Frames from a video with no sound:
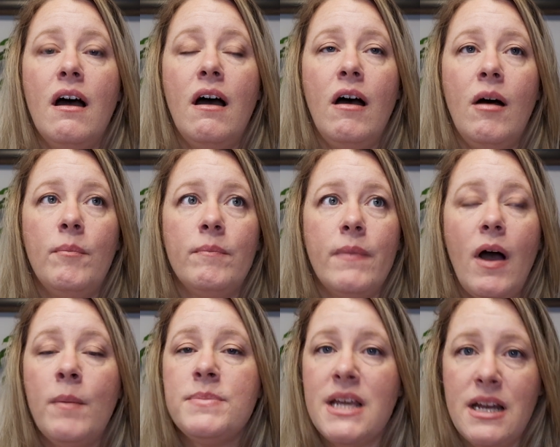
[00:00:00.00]
Um,
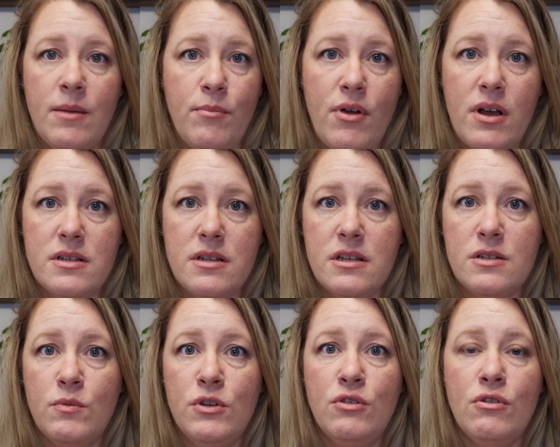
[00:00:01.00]
updating
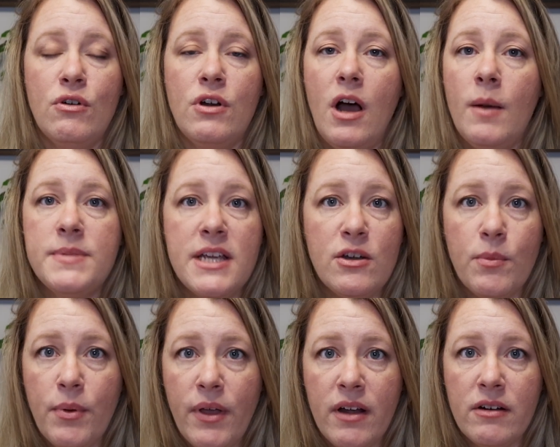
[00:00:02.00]
process when you go to update your
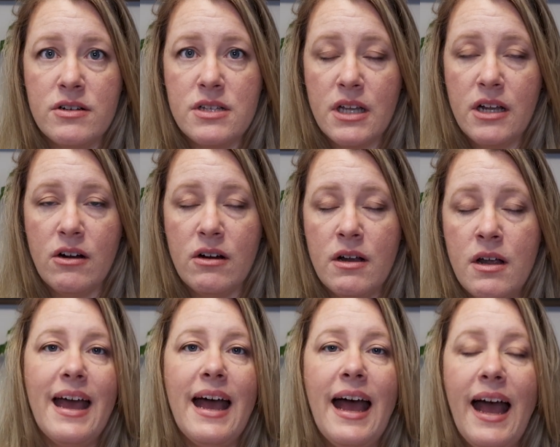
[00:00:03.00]
planners later.
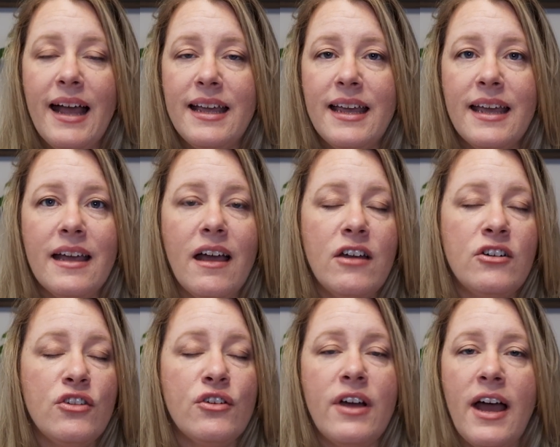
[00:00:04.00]
Hacking
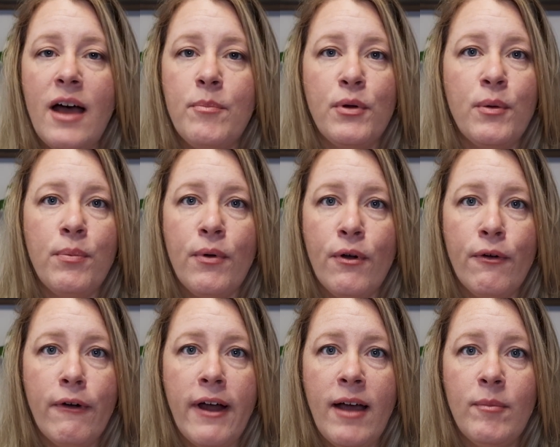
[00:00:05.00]
another app or
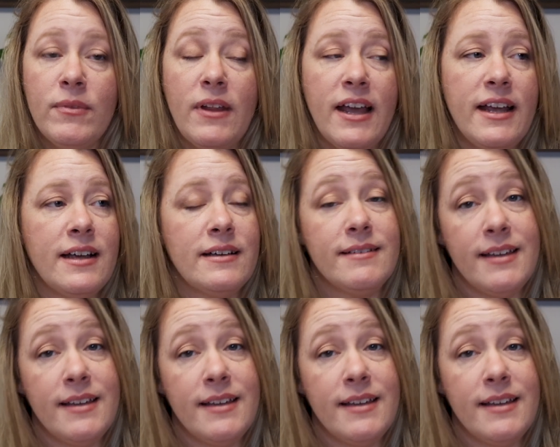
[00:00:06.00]
program like